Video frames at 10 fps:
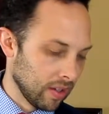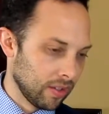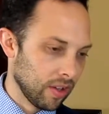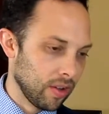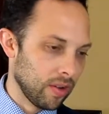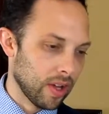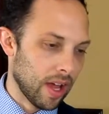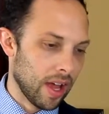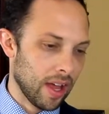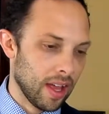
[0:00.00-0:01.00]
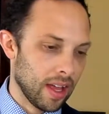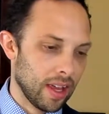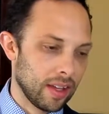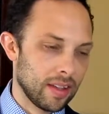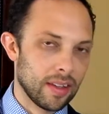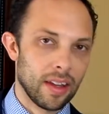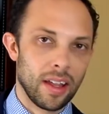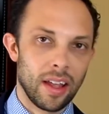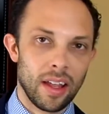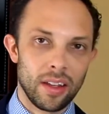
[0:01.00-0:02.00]
So, uh, it's
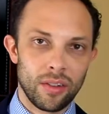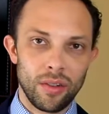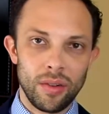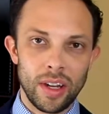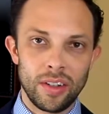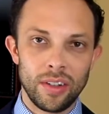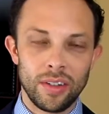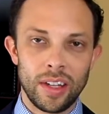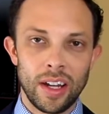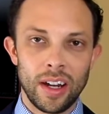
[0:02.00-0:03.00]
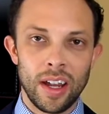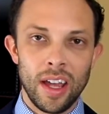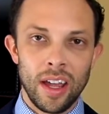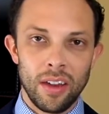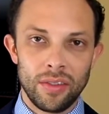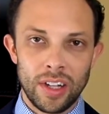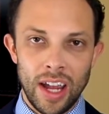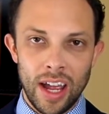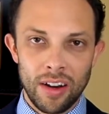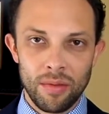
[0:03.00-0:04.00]
two issues here. If
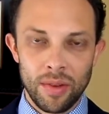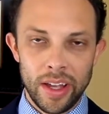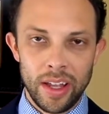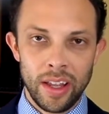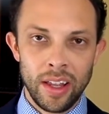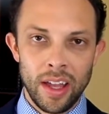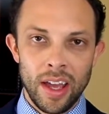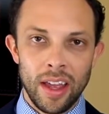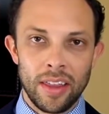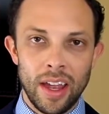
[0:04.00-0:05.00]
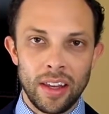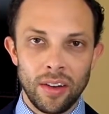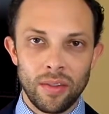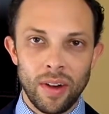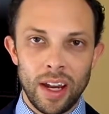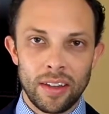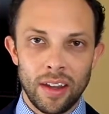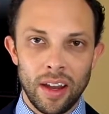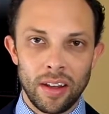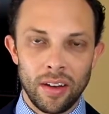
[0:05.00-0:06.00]
she had a will then your
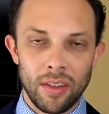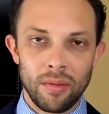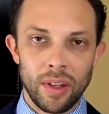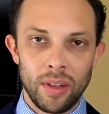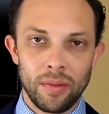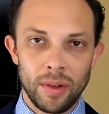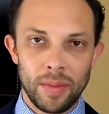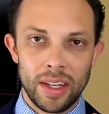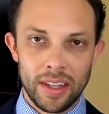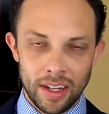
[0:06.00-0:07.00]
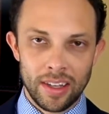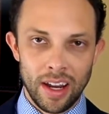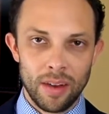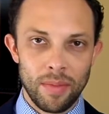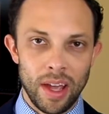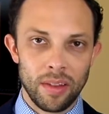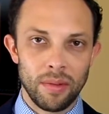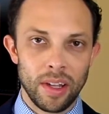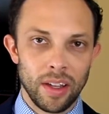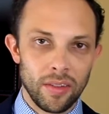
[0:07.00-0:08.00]
rights under the will would be dictated by
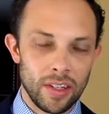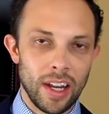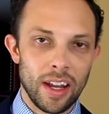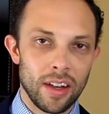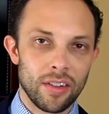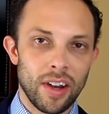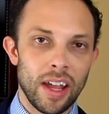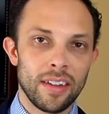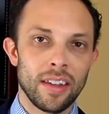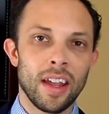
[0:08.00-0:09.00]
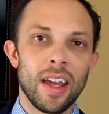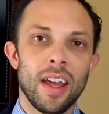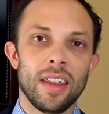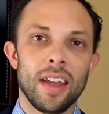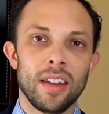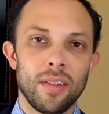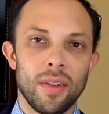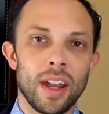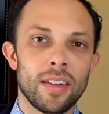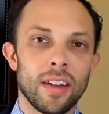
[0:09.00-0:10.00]
the will. If she had a trust, then your
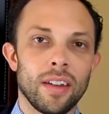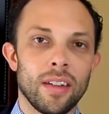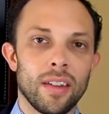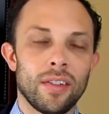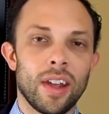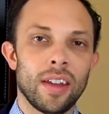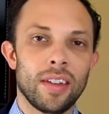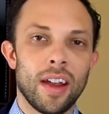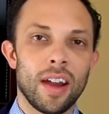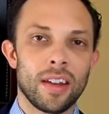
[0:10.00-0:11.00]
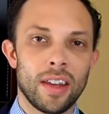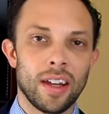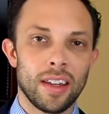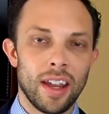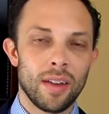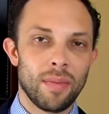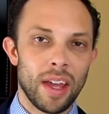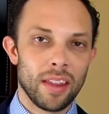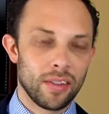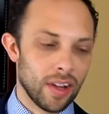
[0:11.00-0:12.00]
rights under the trust are dictated
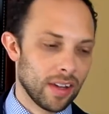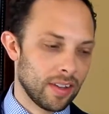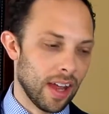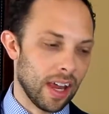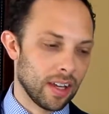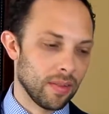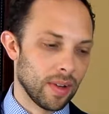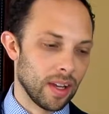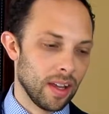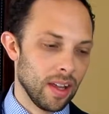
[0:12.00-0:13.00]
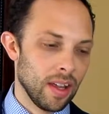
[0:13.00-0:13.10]
by the trust document.